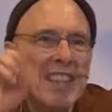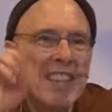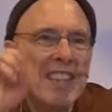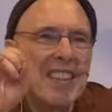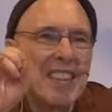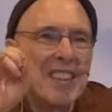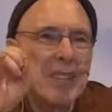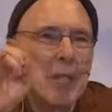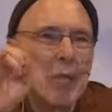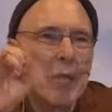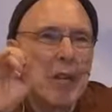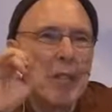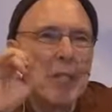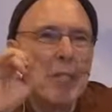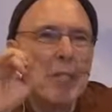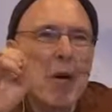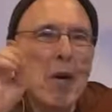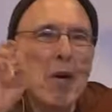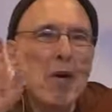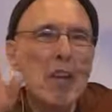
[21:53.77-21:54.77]
there's a word
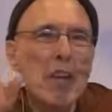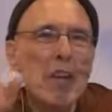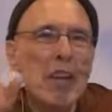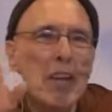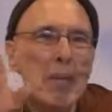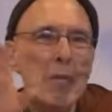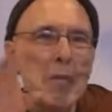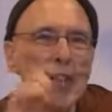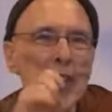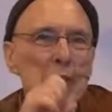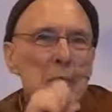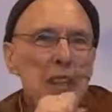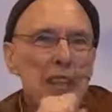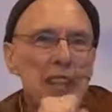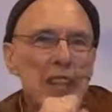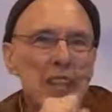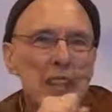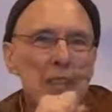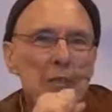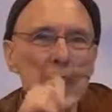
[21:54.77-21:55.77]
mokkha which
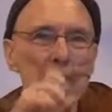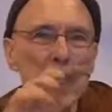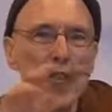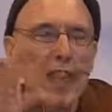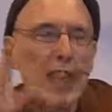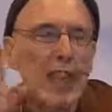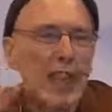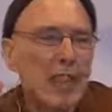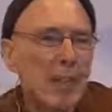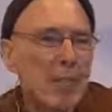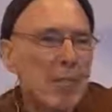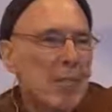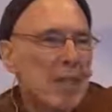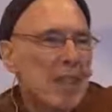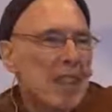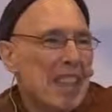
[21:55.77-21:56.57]
means freedom.